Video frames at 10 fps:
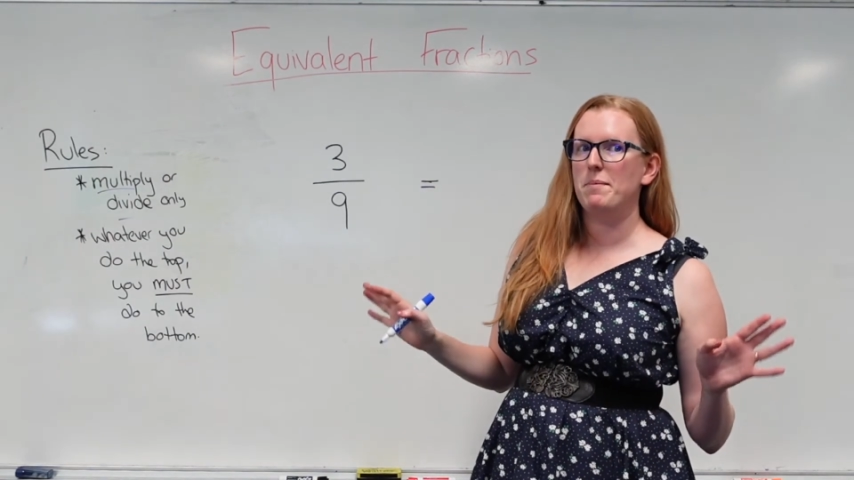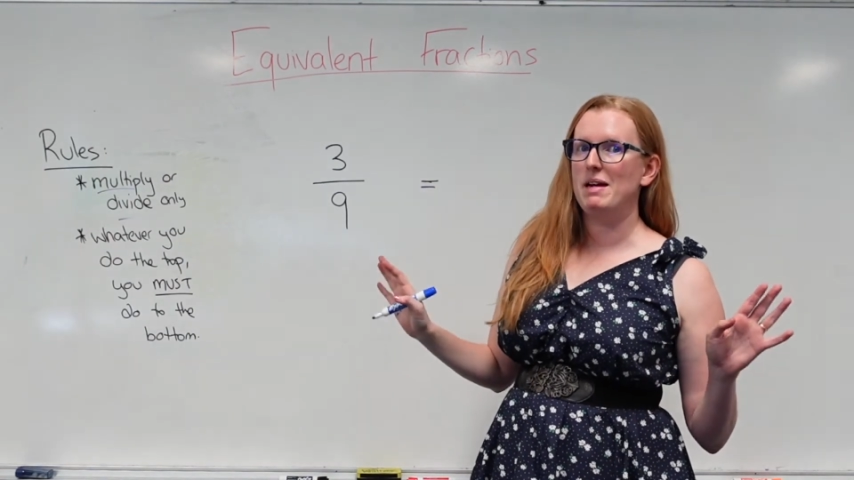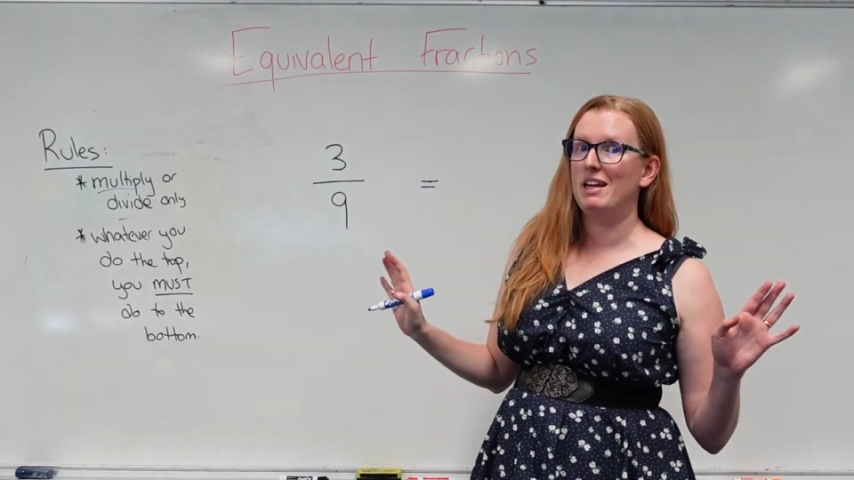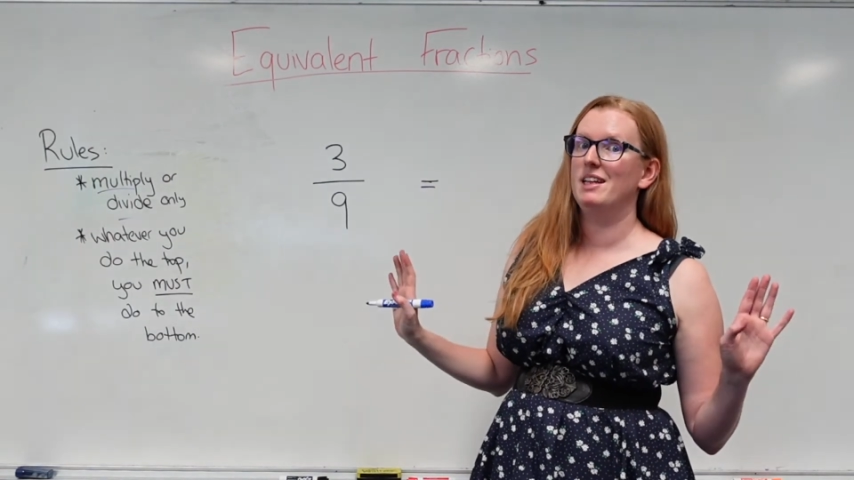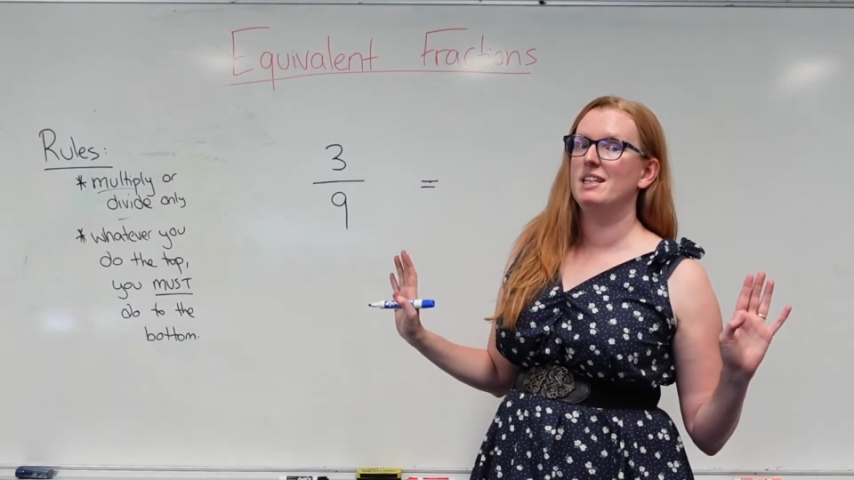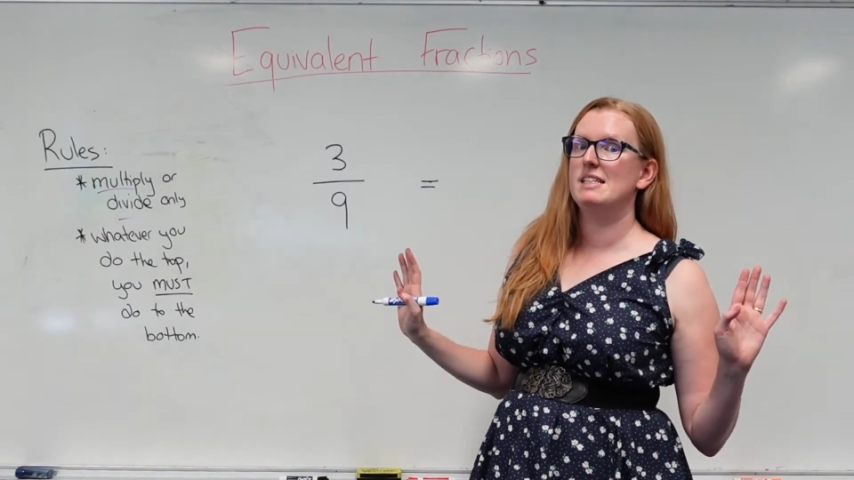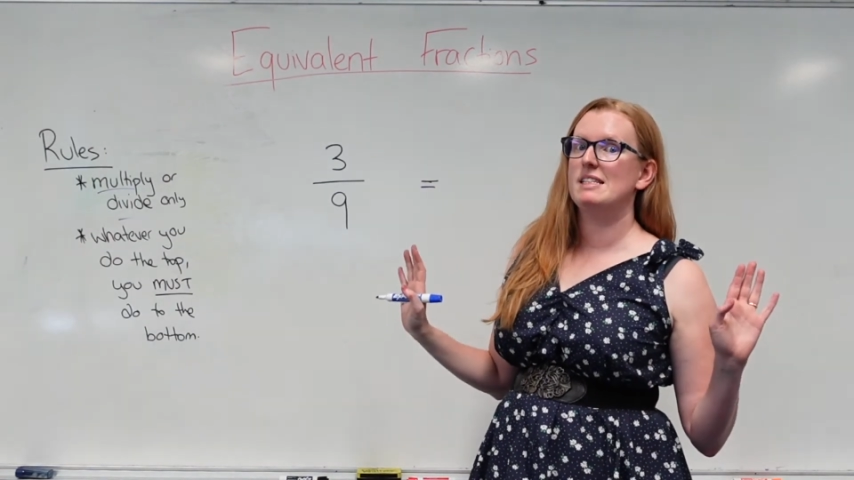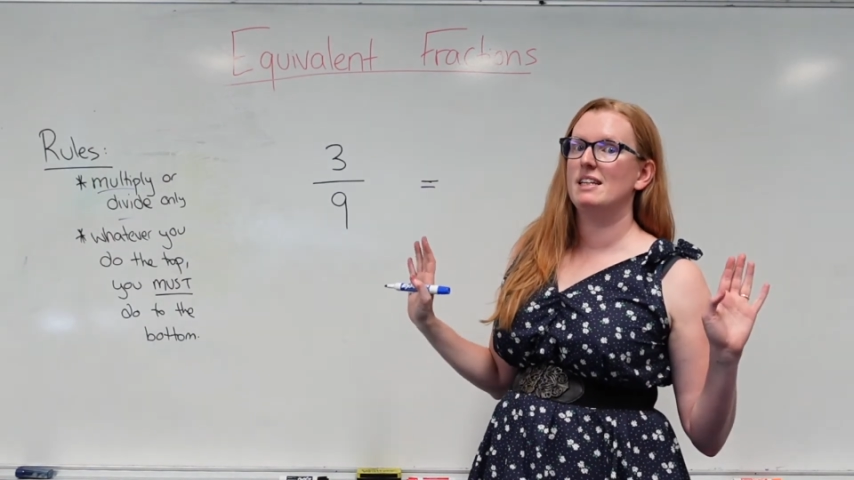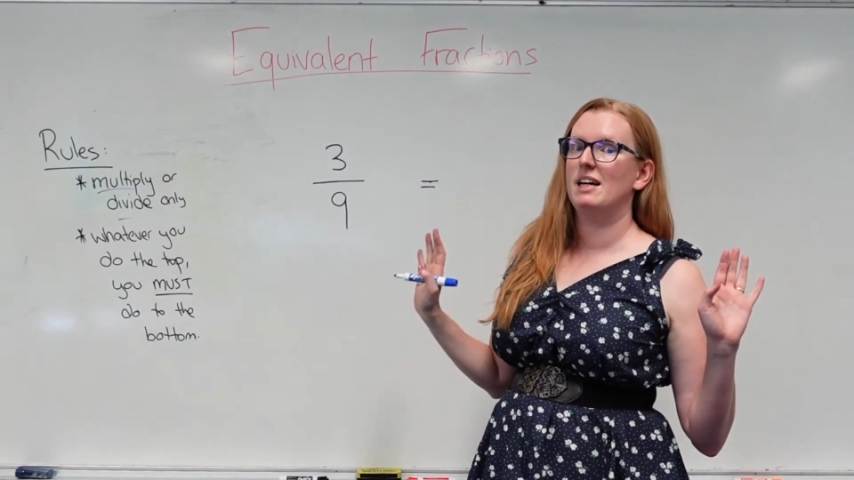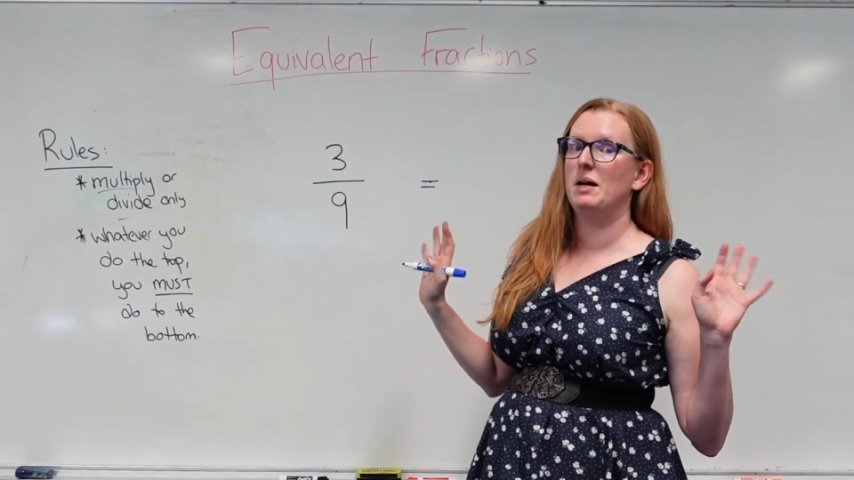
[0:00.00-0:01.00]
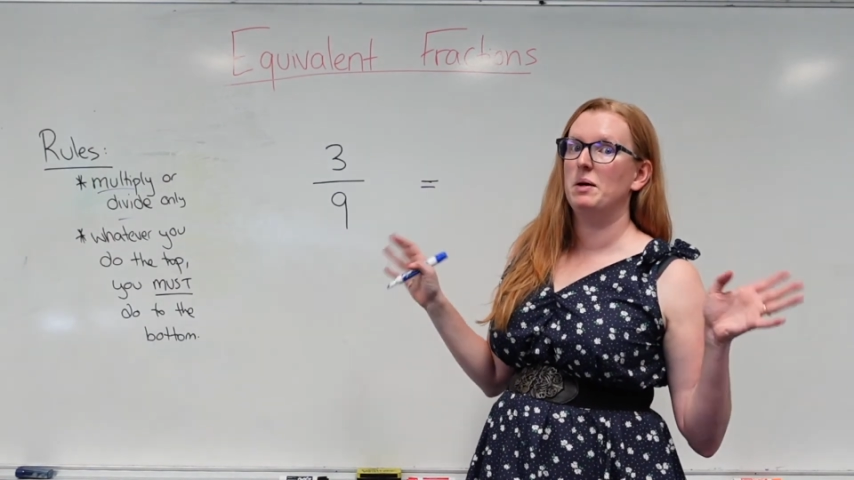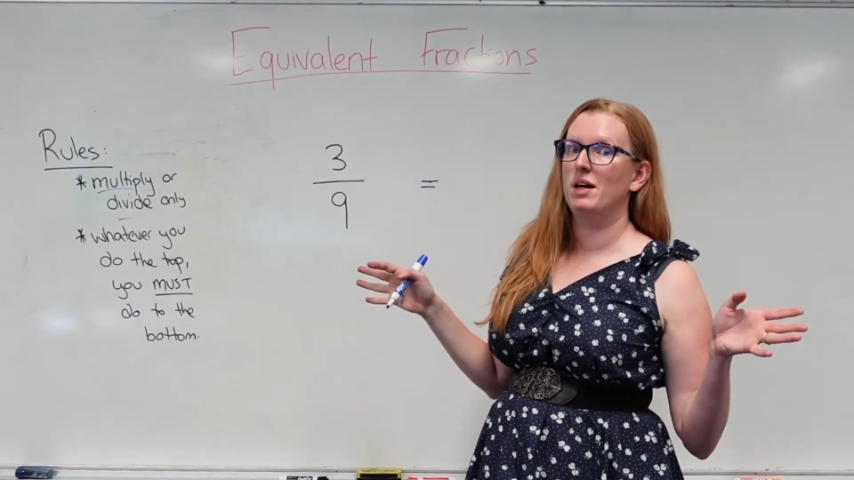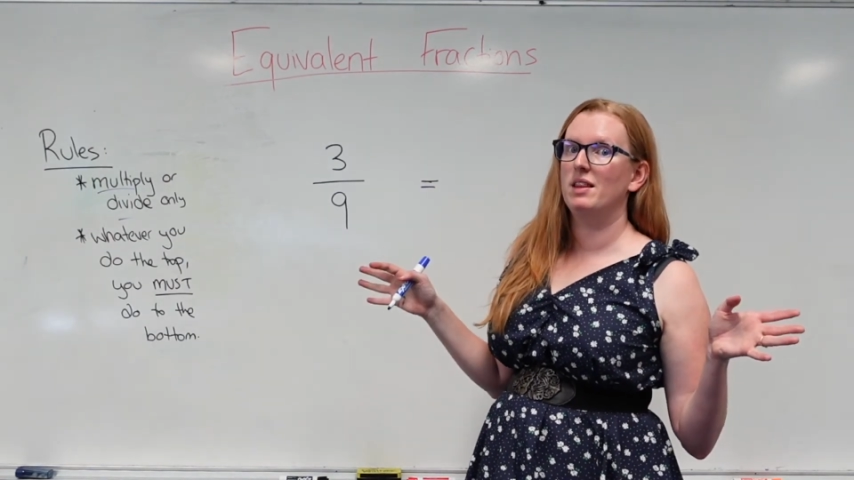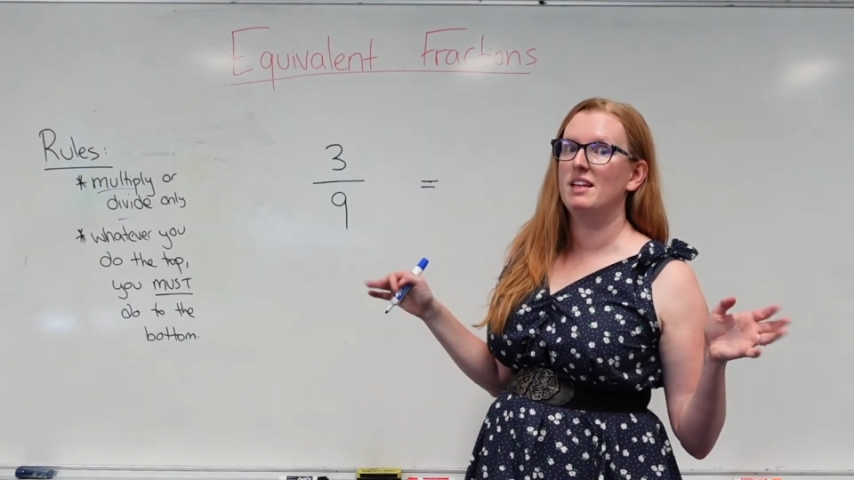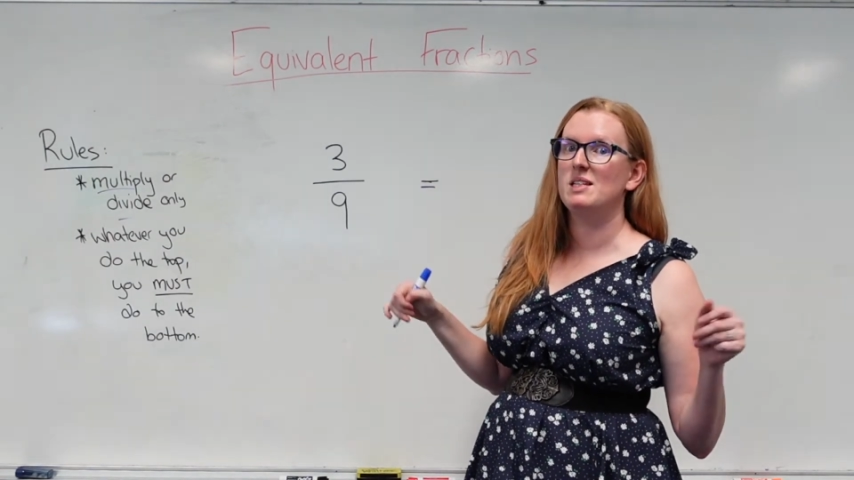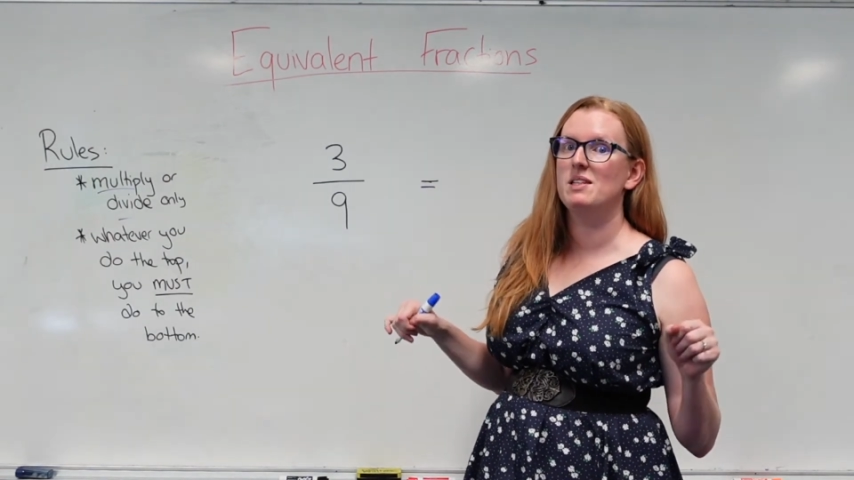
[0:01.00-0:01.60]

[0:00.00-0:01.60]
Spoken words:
making these